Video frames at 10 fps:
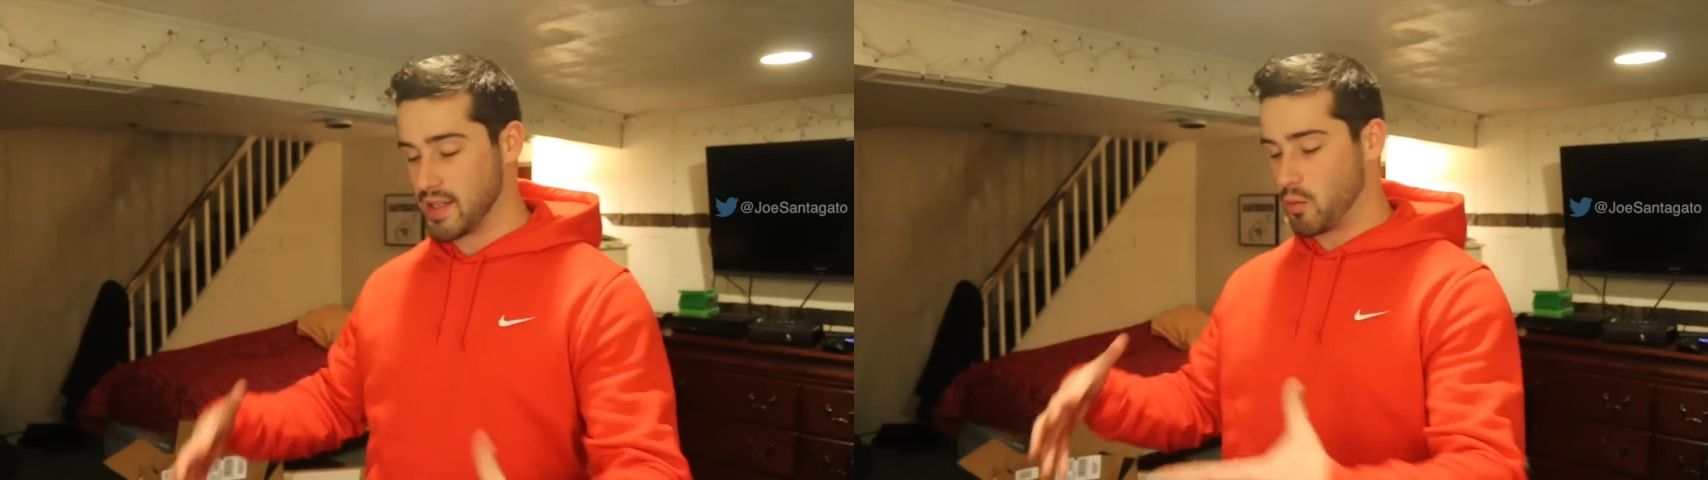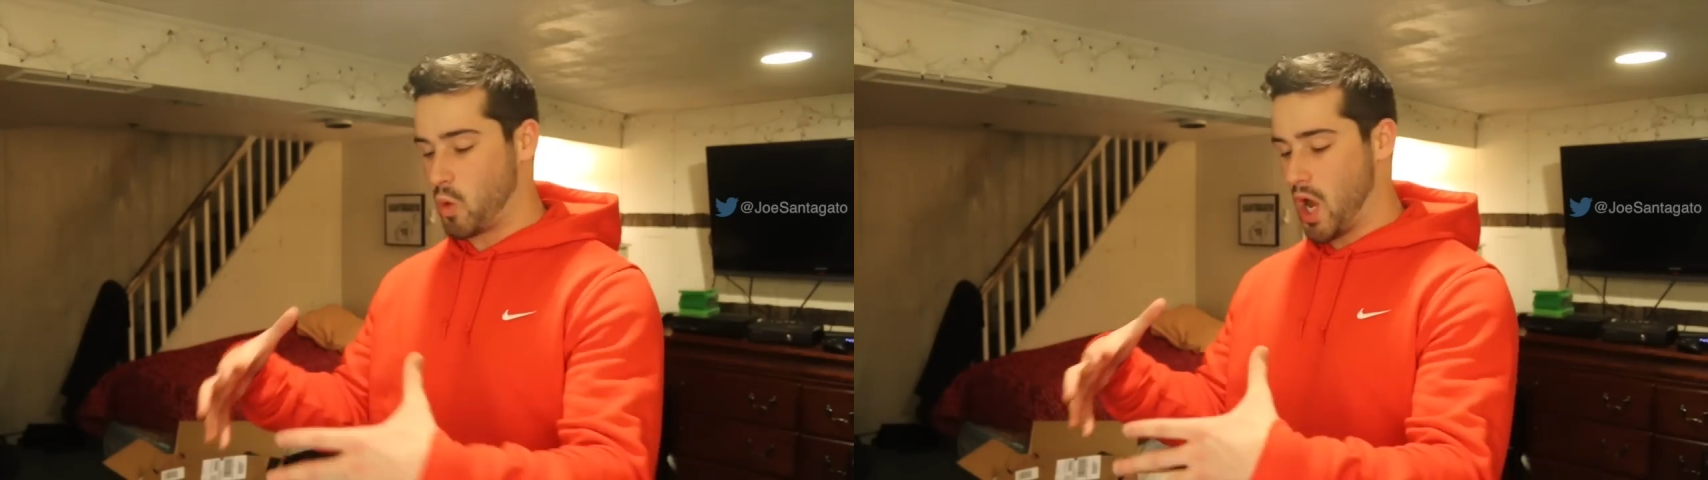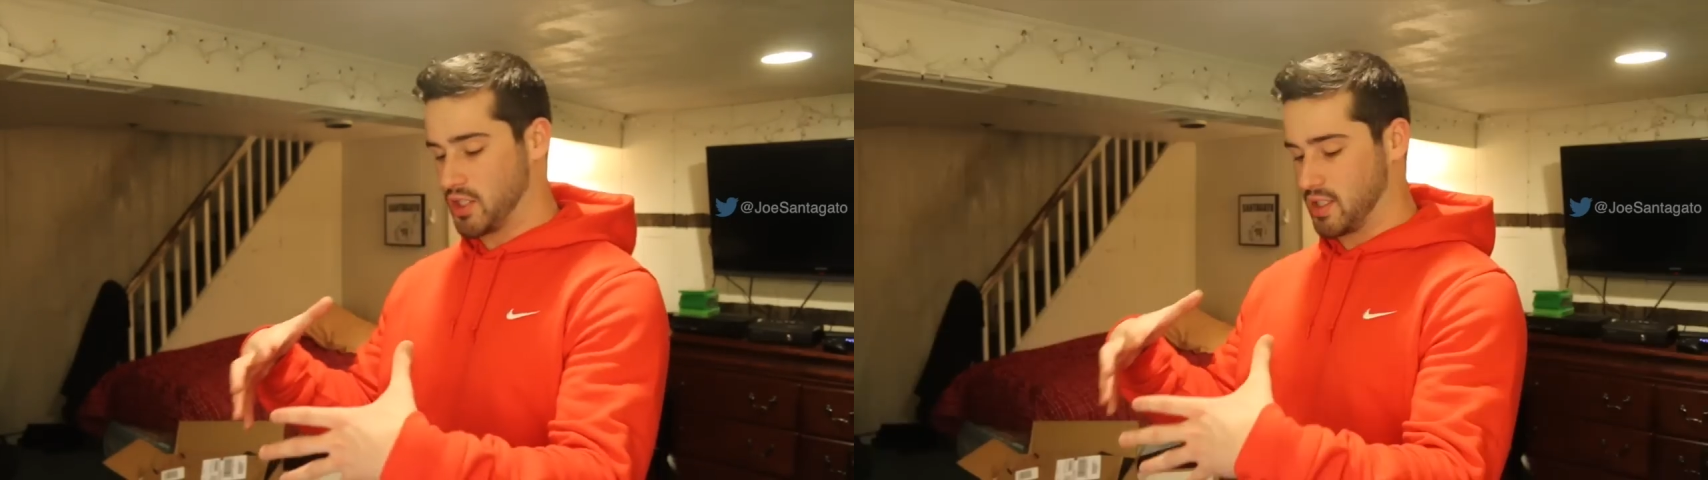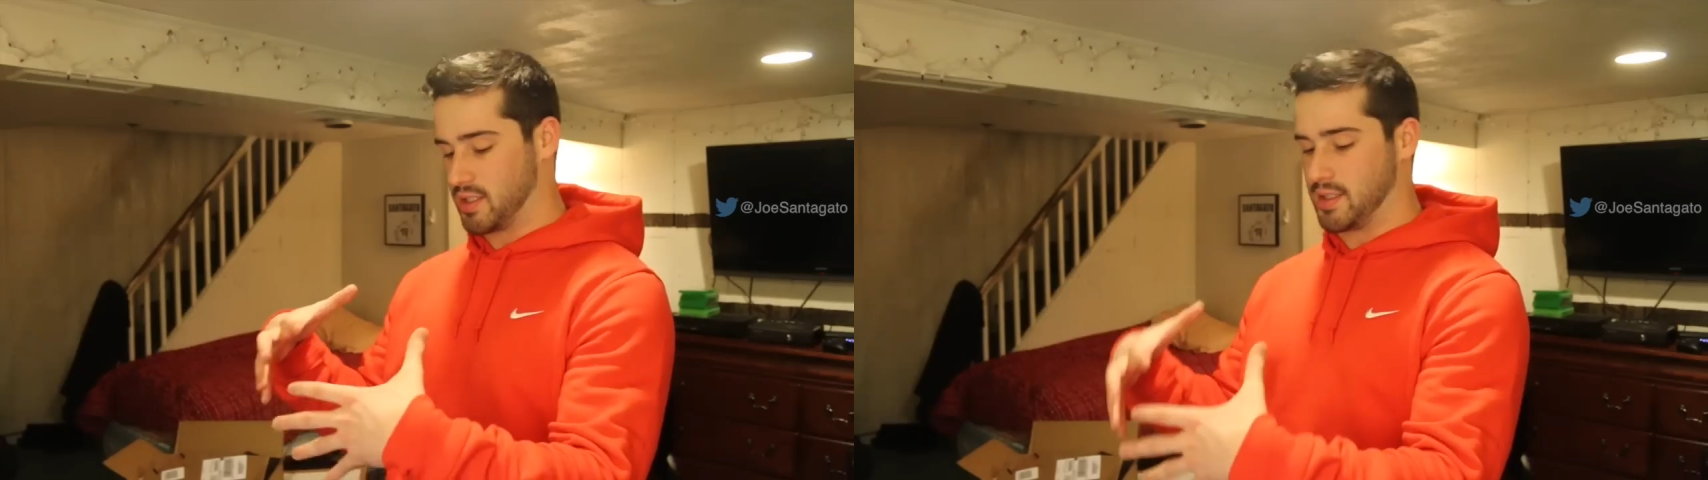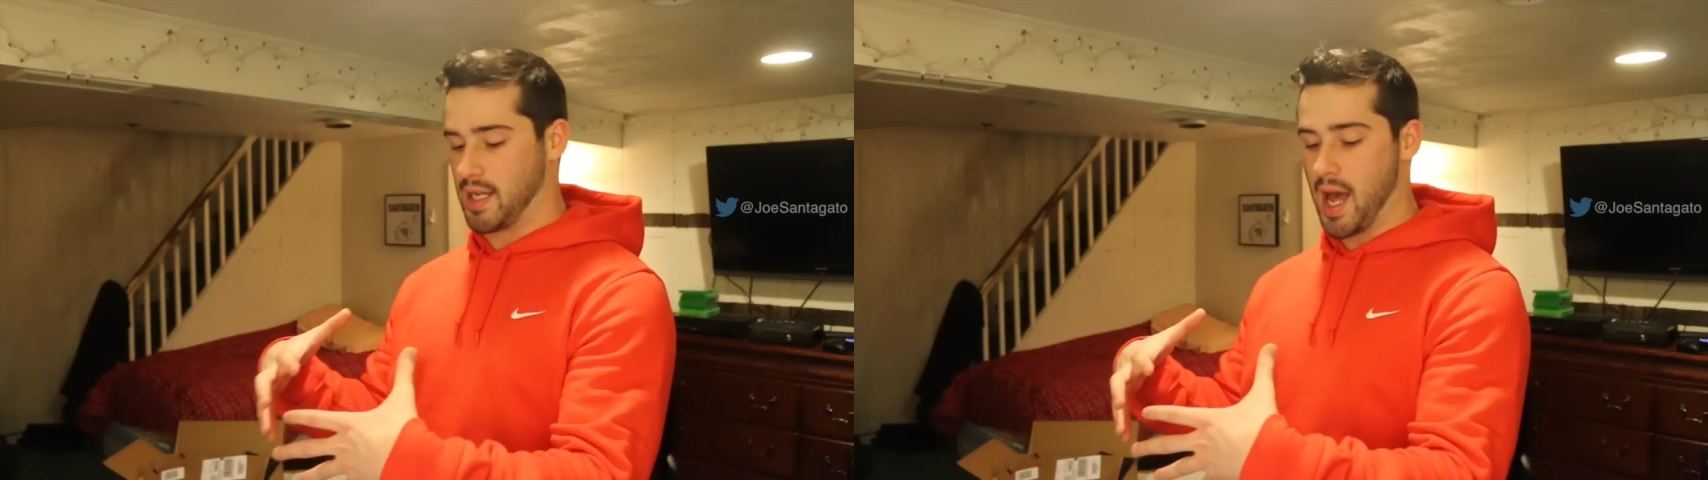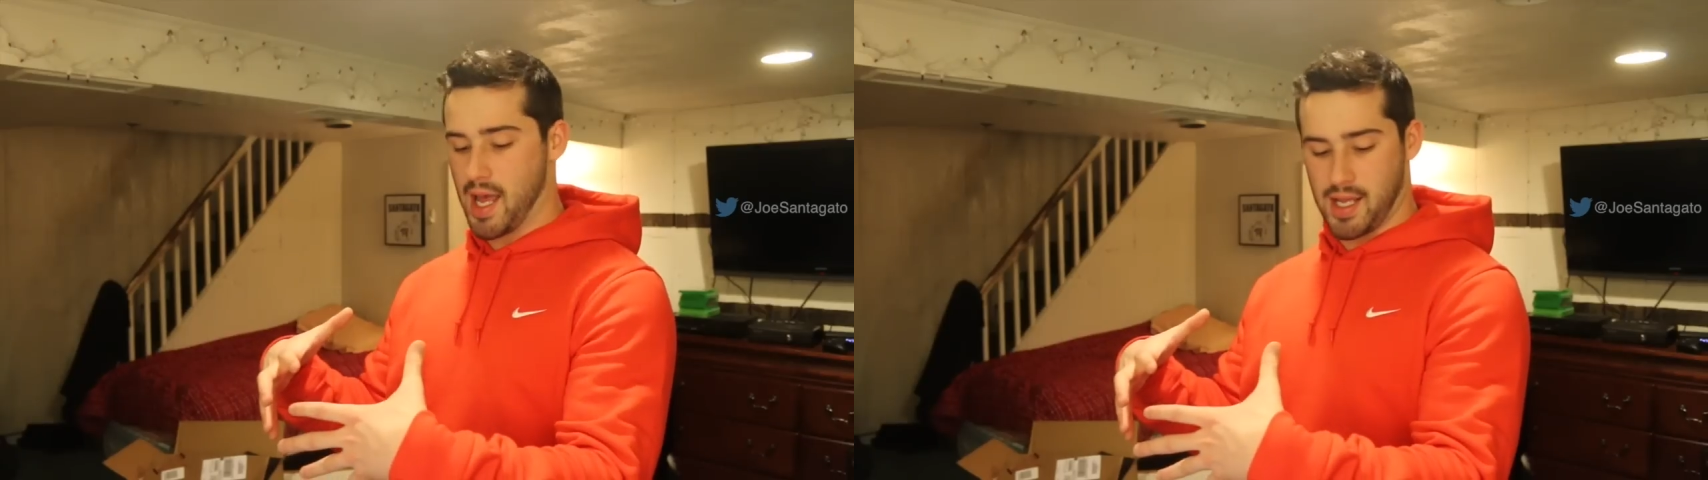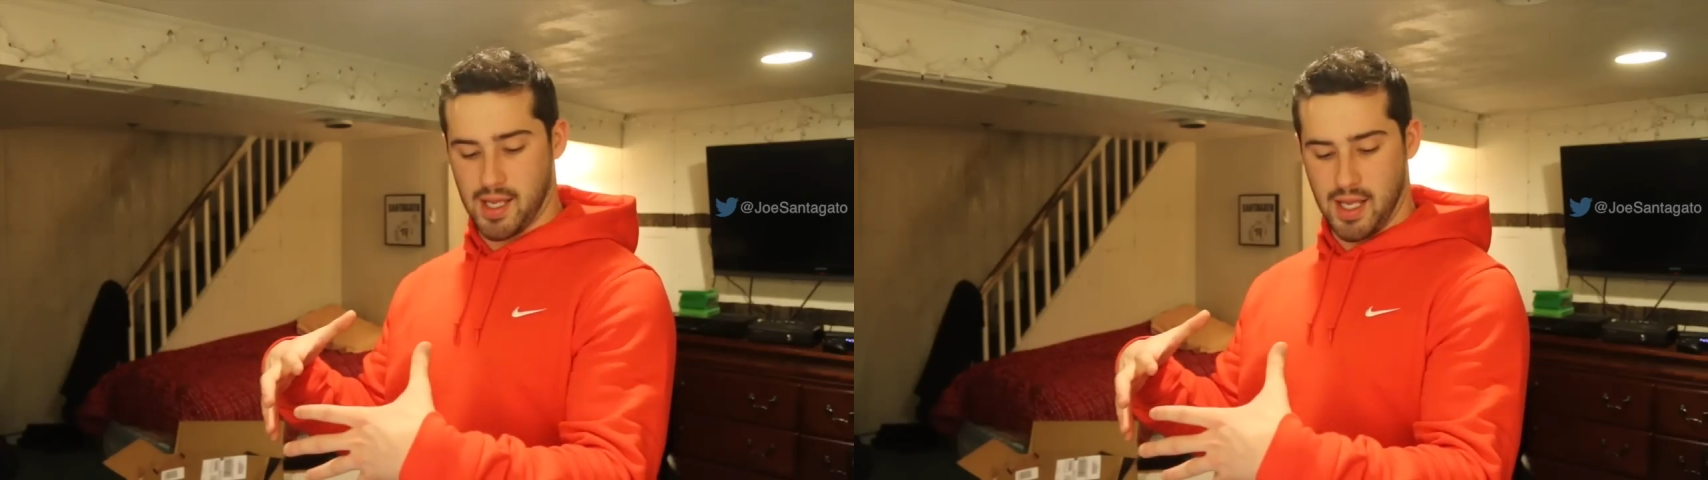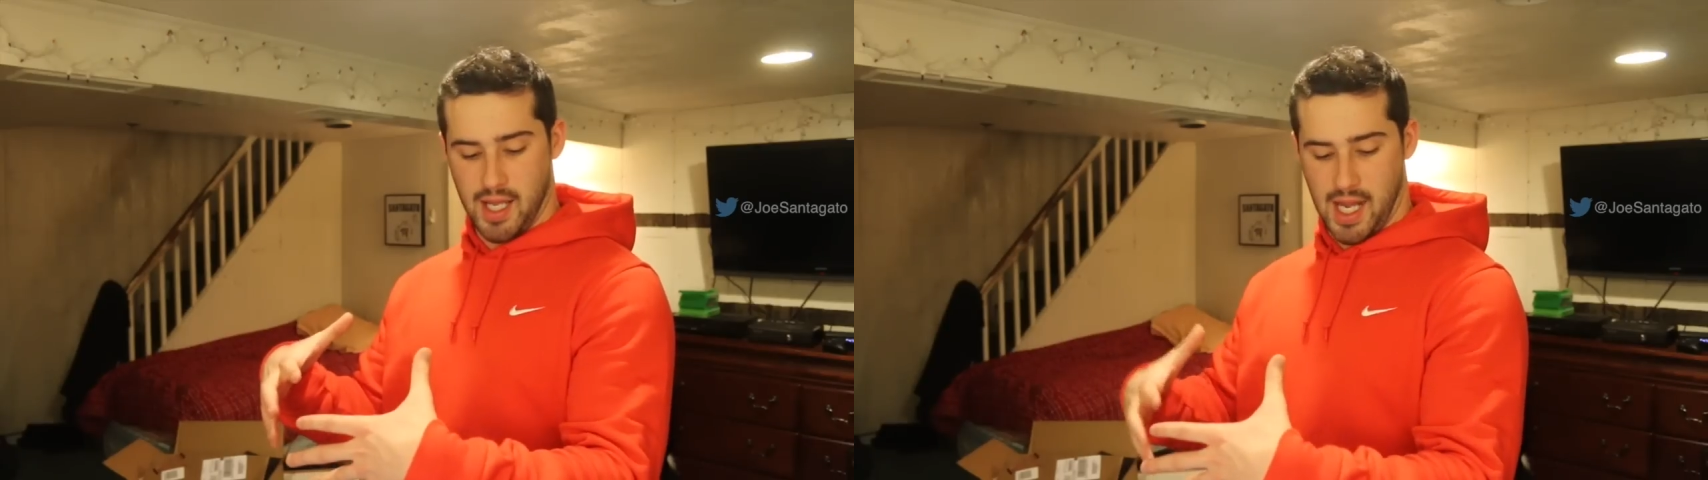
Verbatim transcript: then watch it die?